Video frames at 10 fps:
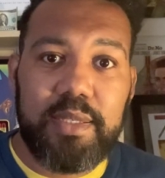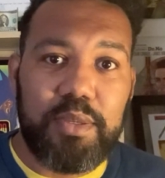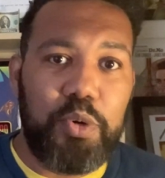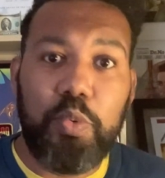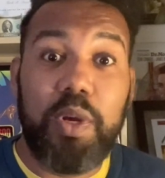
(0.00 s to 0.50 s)

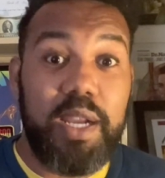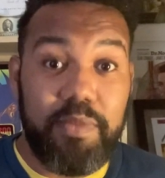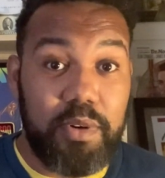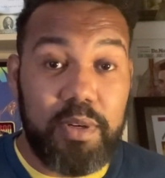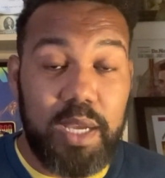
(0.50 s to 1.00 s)
or
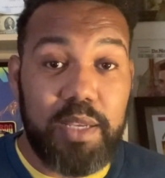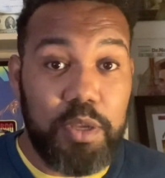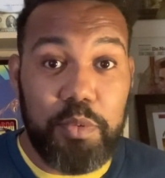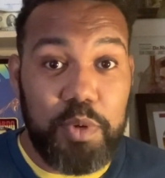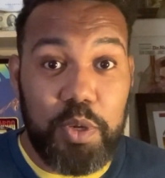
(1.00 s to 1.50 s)
whatever. I
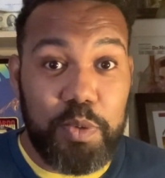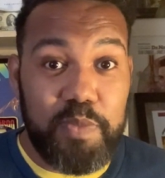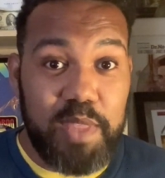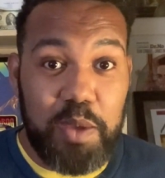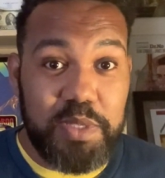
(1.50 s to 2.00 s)
don't know if
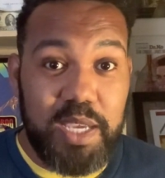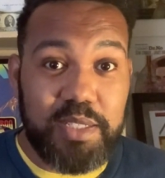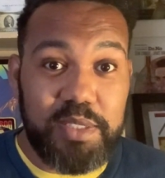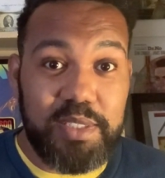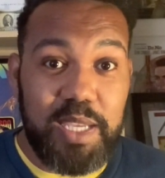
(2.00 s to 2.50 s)
that was
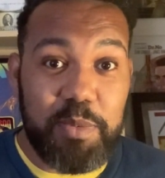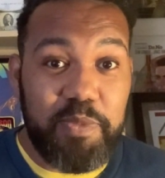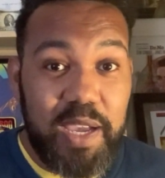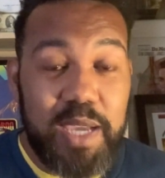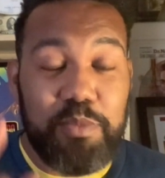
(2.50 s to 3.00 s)
actually his name. If
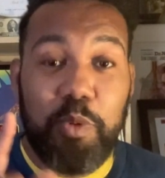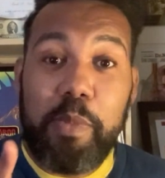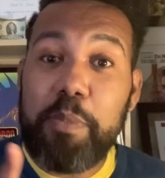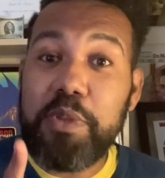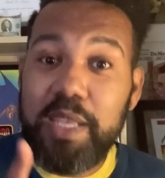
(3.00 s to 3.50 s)
I
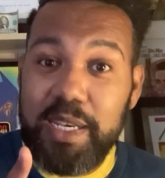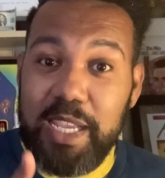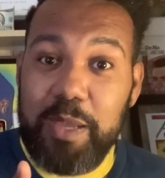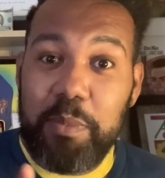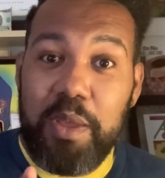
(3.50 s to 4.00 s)
remembered that
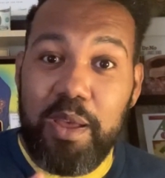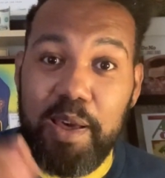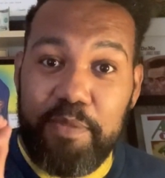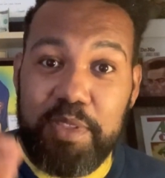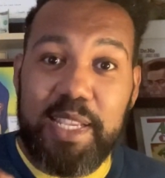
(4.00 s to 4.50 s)
name
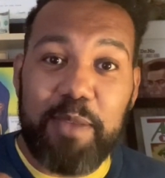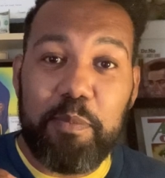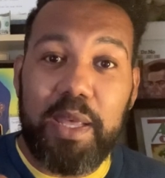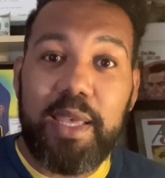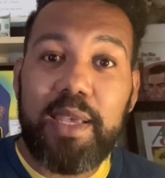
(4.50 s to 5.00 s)
off the top of
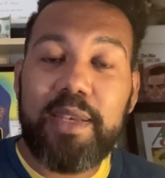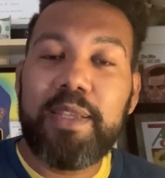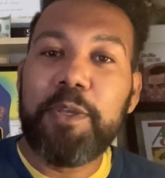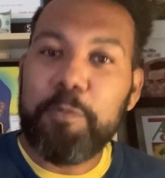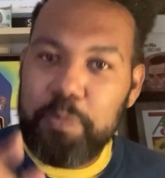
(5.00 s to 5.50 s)
my head,
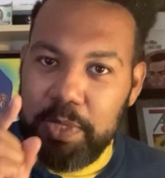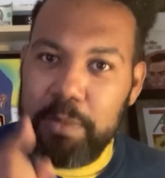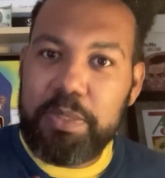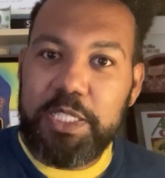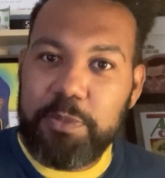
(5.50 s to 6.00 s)

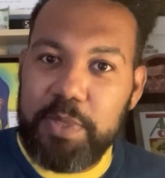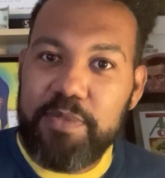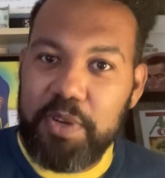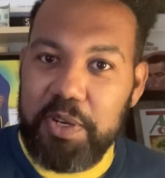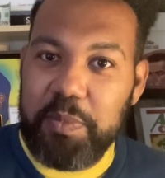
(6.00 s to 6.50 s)
please be
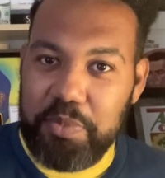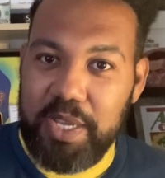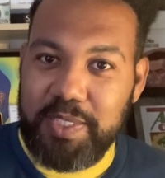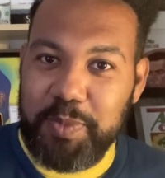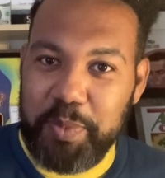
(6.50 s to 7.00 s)
very
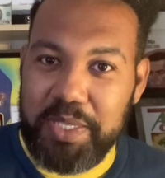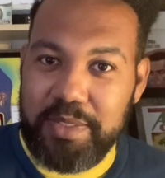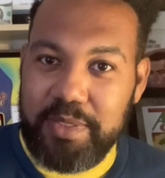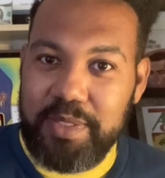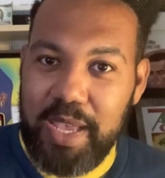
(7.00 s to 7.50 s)
impressed,
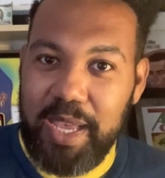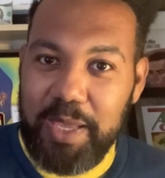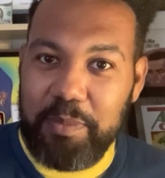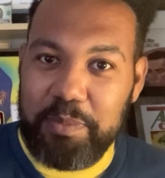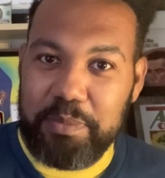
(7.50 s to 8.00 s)
because I
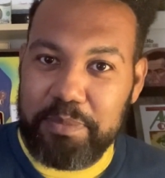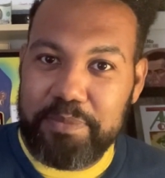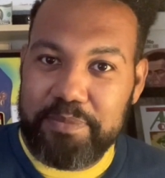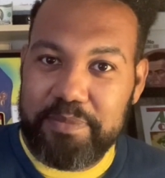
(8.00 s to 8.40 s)
am.